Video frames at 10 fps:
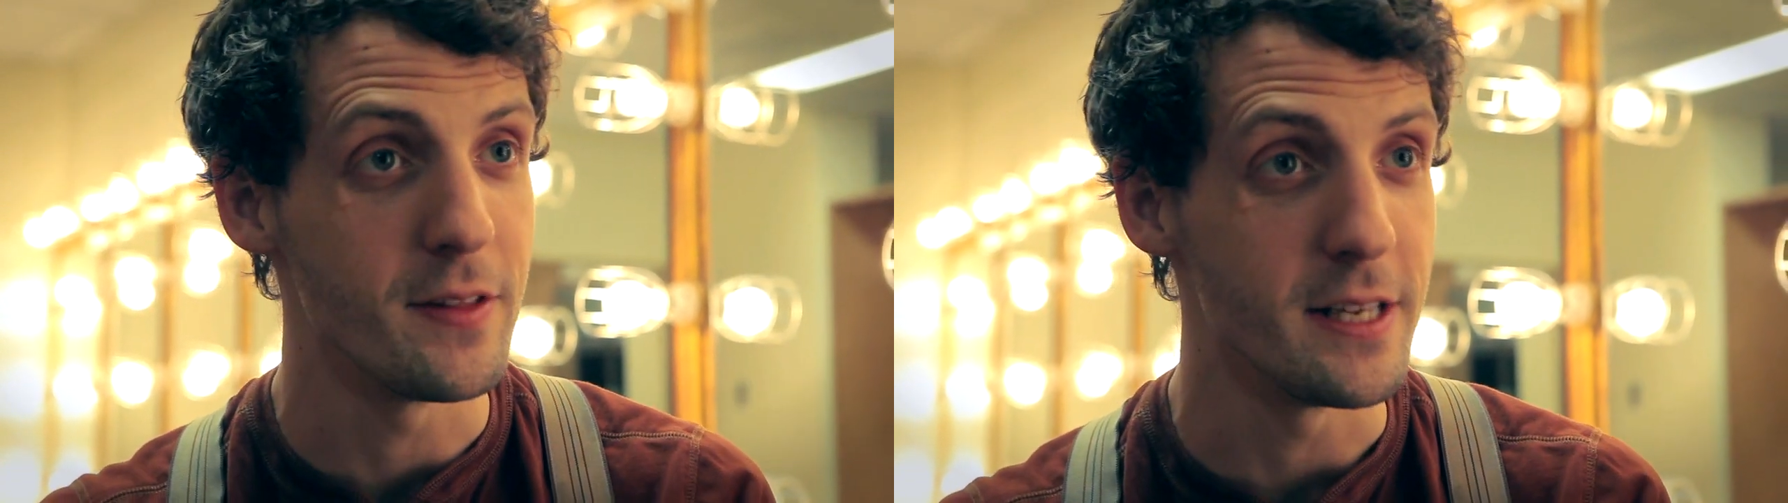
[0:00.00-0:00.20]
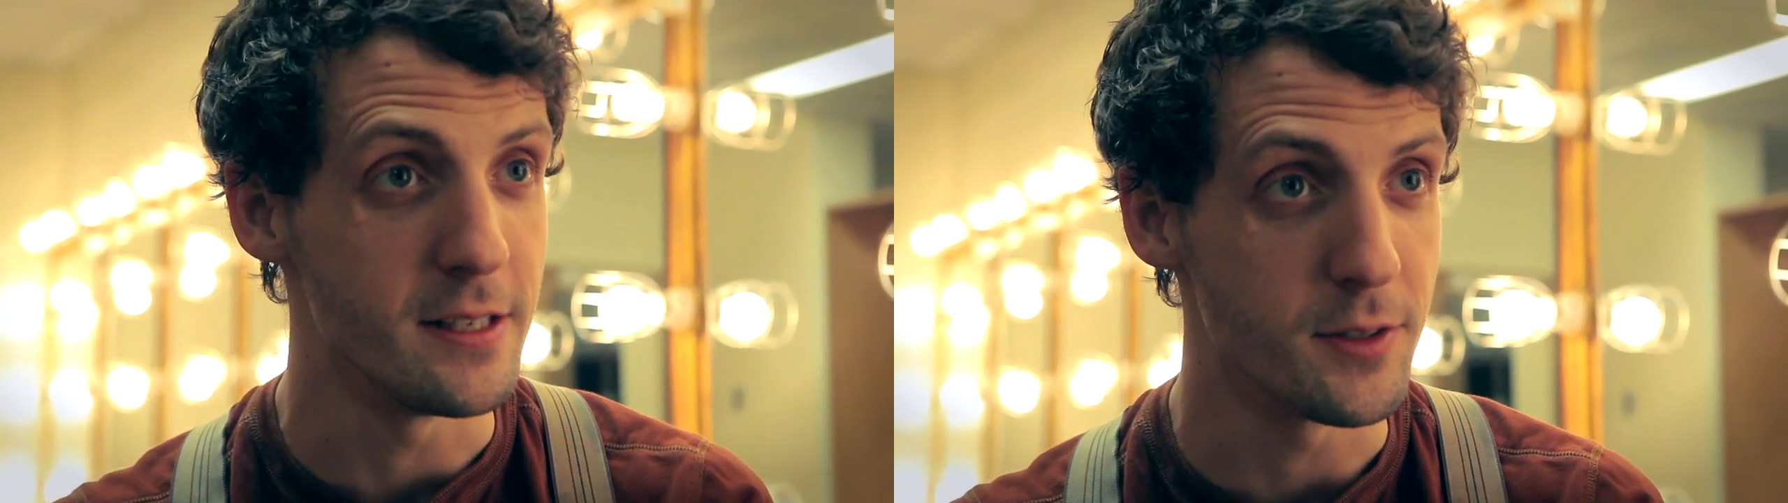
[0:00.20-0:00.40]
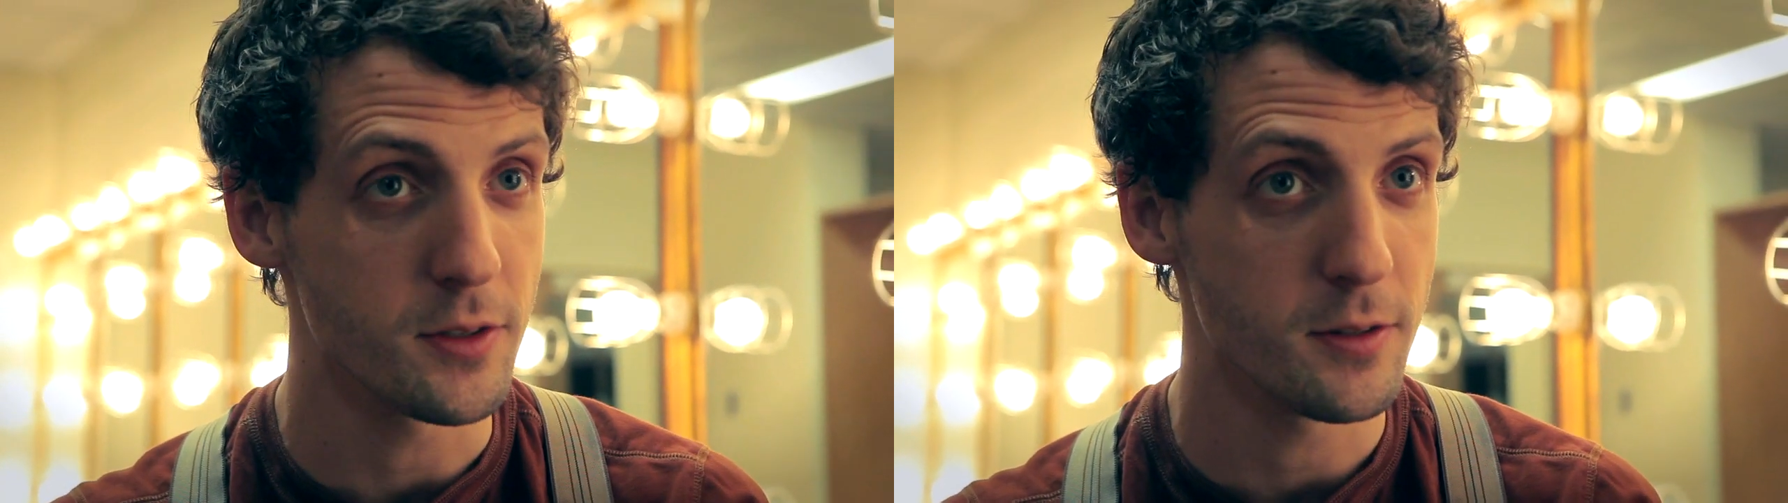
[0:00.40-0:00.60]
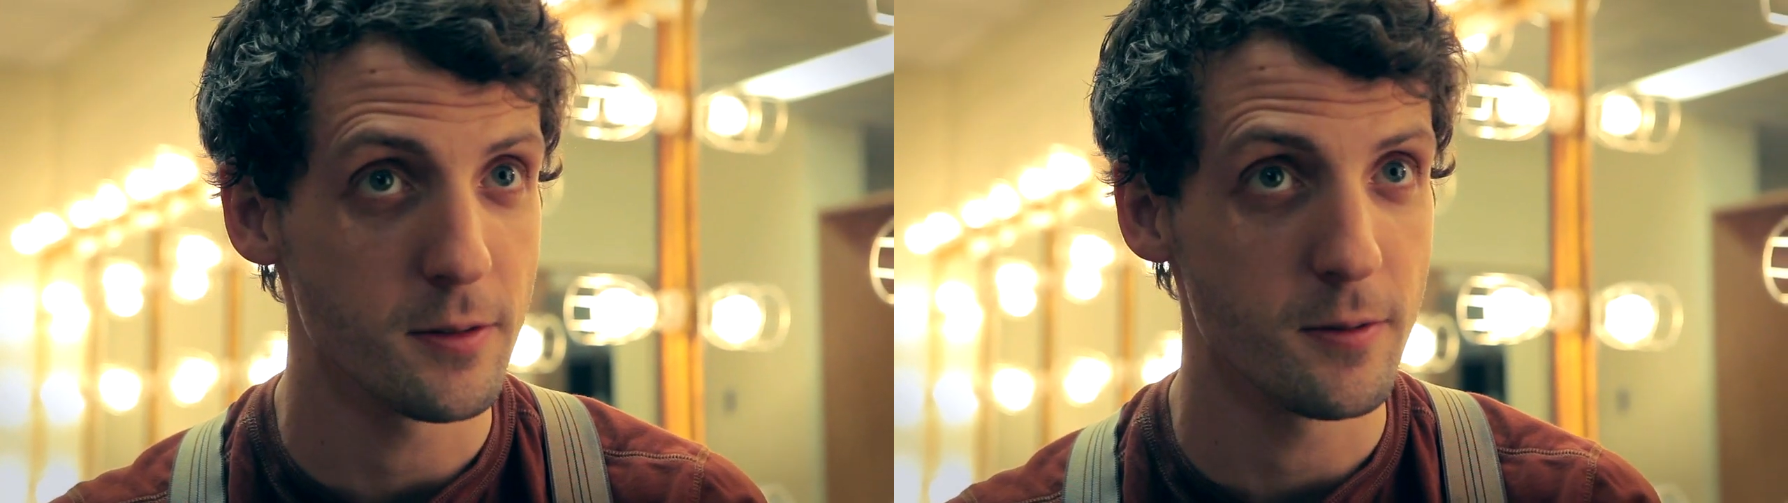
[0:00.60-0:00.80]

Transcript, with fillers: these